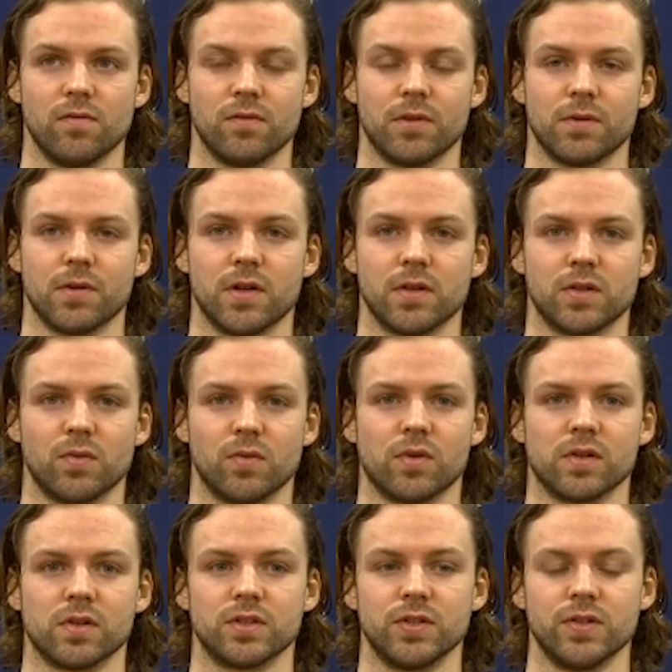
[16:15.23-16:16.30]
throughout the
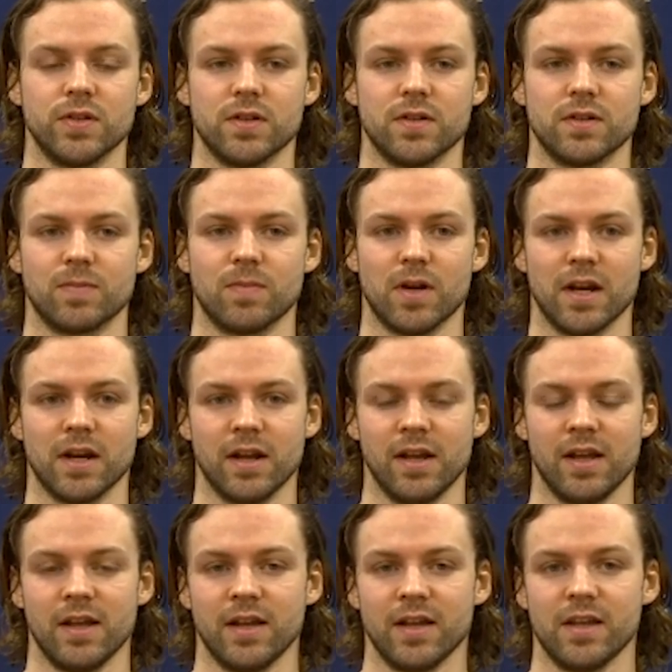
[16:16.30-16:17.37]
World Juniors. But,
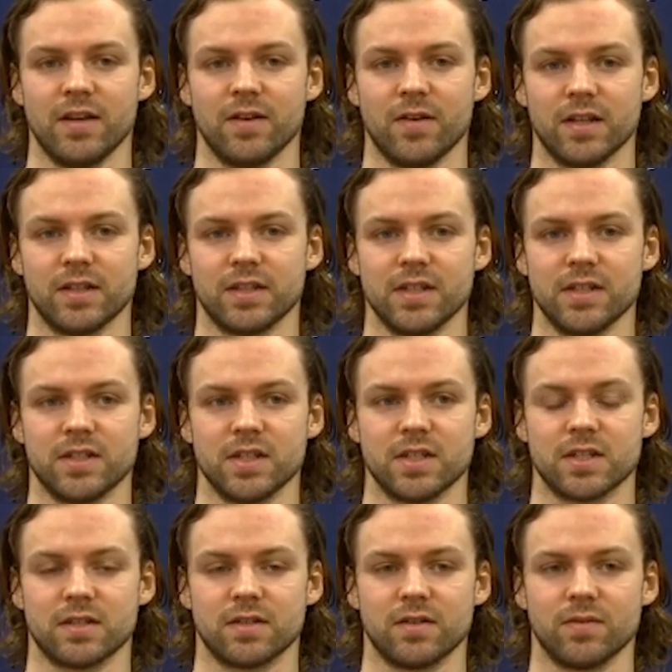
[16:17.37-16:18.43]
you know, I think
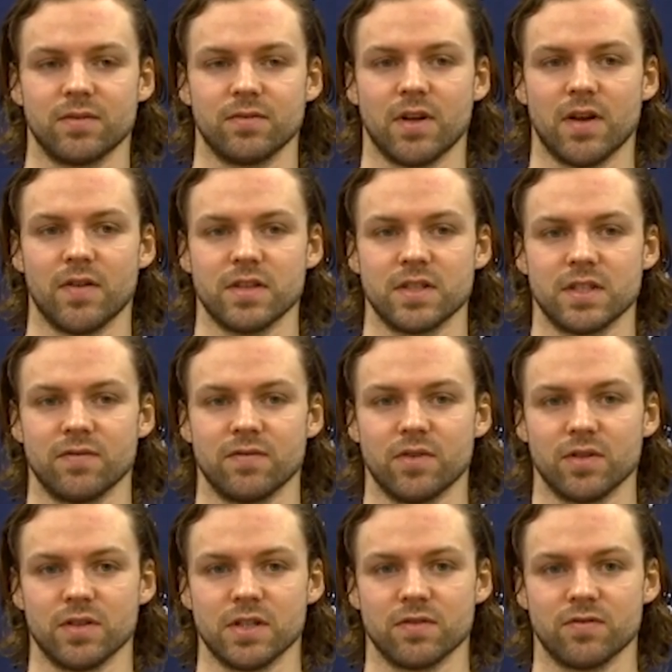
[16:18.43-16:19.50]
just obviously
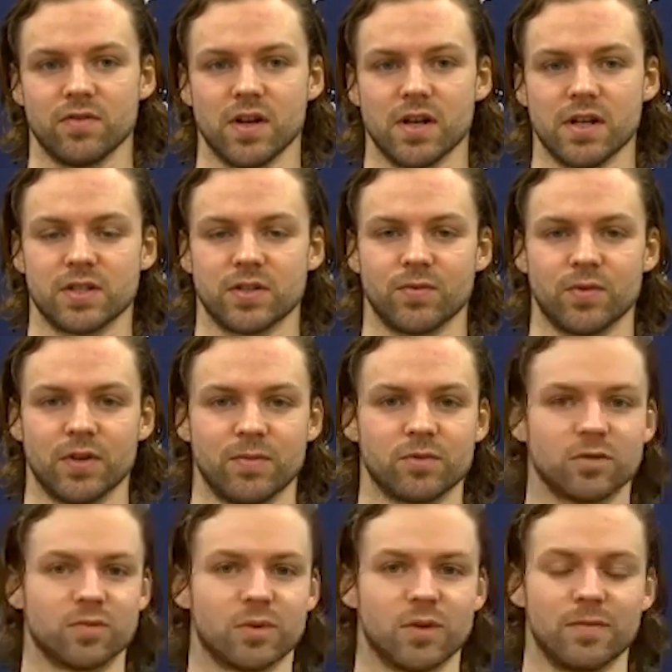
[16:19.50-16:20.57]
Ville's a very
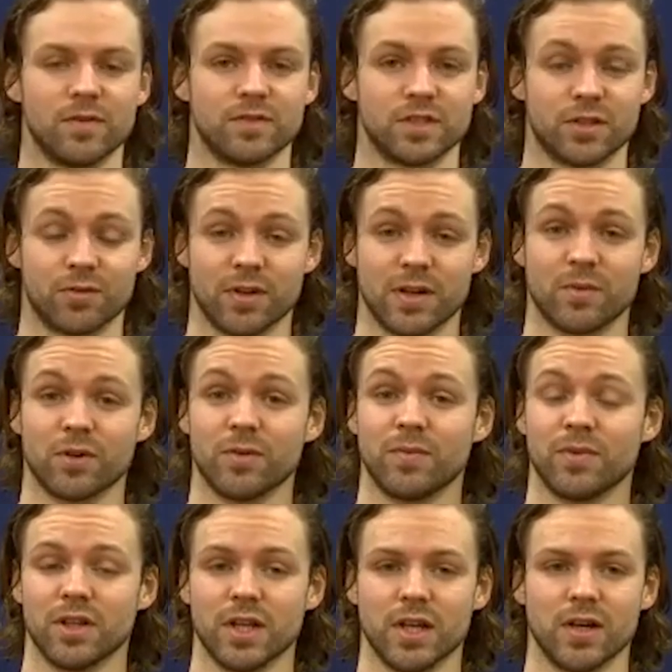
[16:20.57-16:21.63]
cerebral
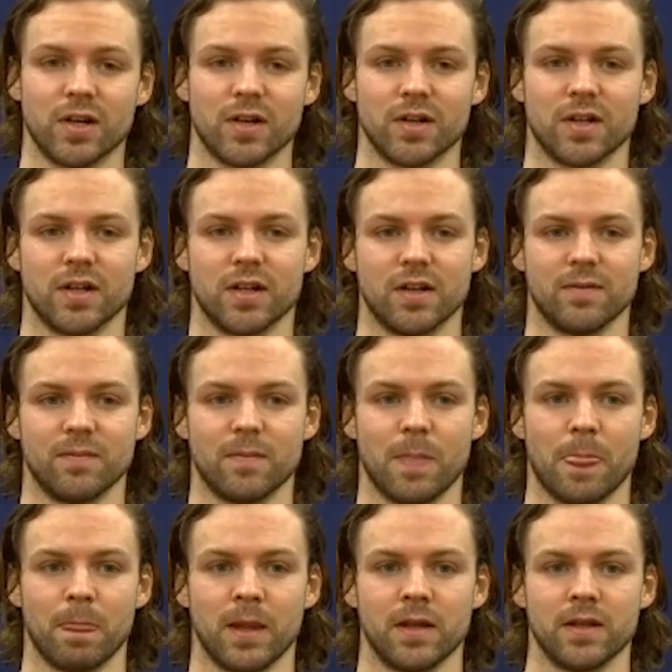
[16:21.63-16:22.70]
player.
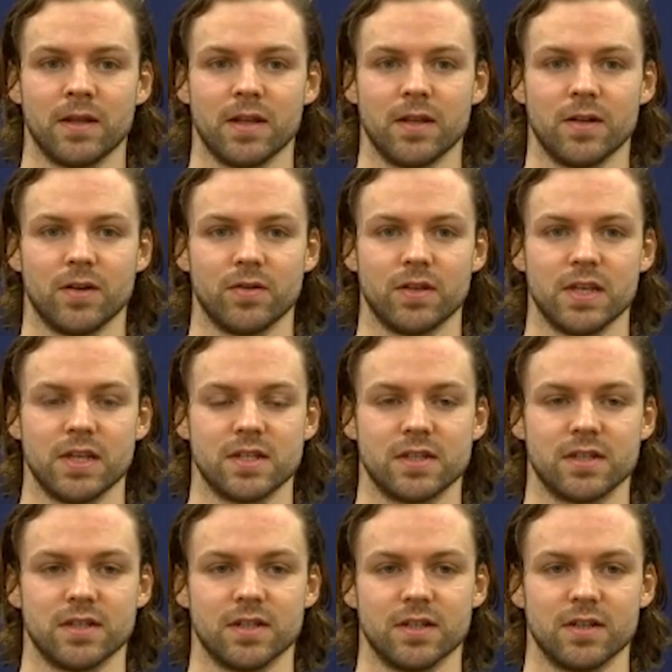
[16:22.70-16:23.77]
You know, he's
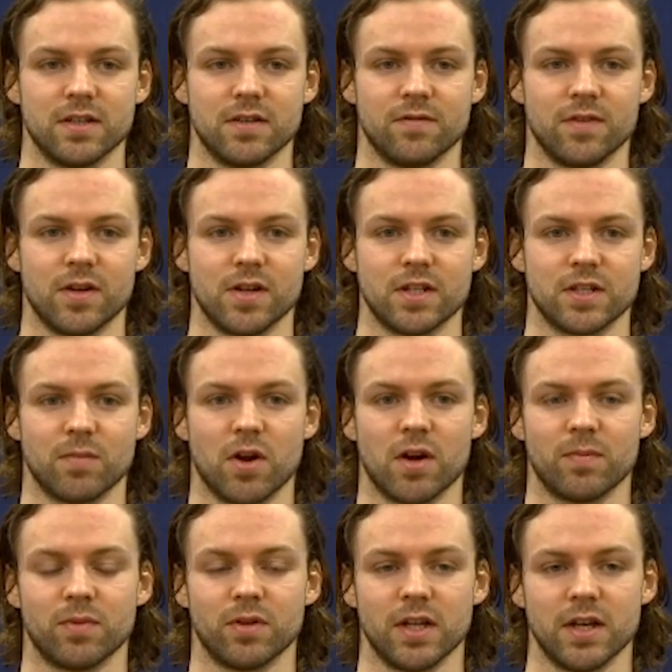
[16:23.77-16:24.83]
a very
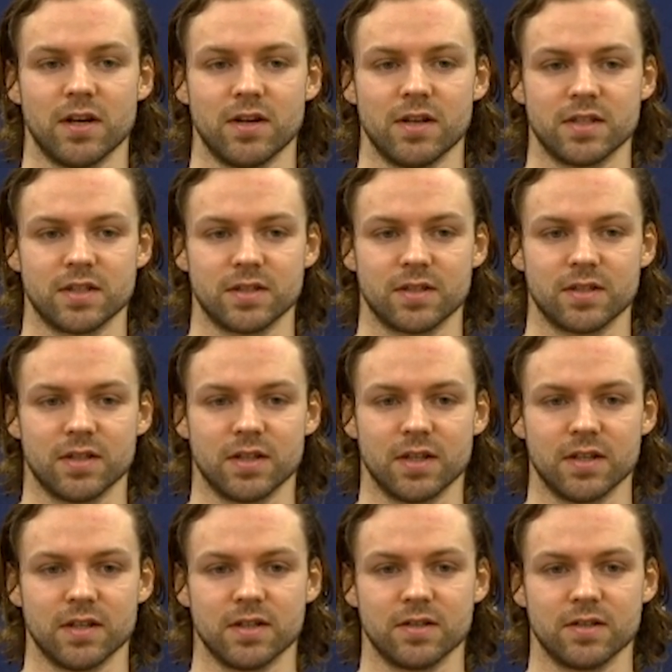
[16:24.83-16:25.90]
smart player. He's
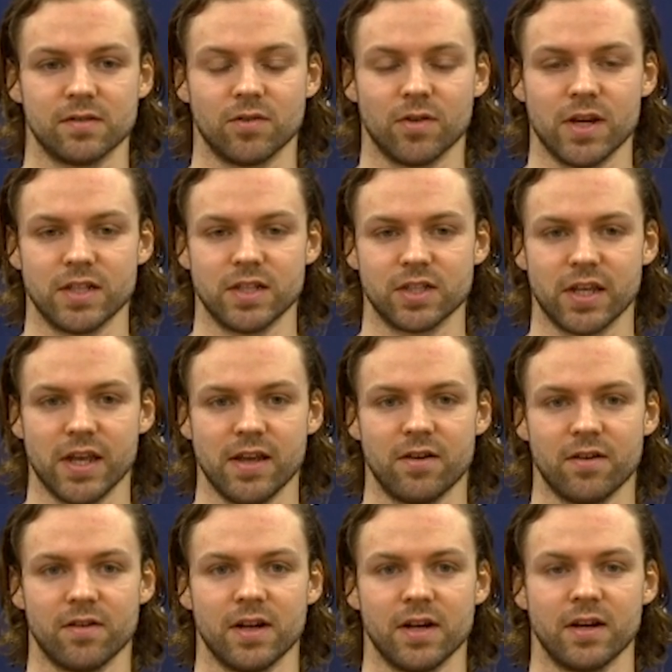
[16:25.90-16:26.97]
a great
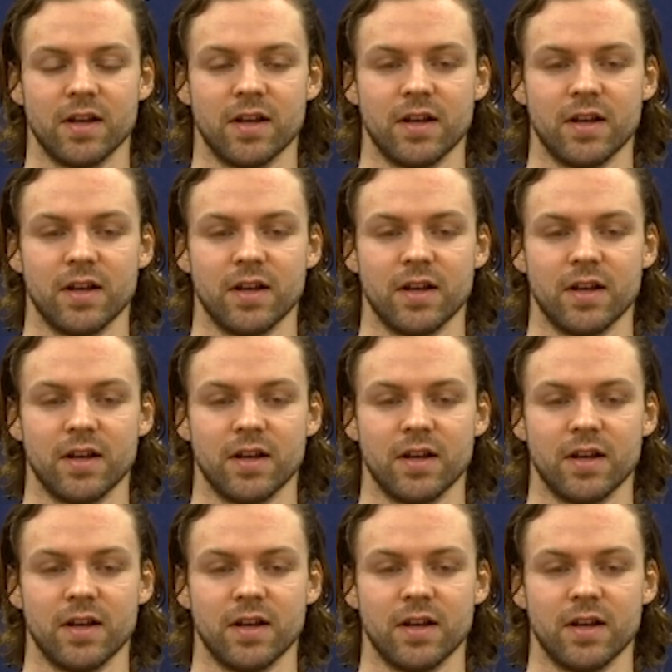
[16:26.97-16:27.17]
skater, and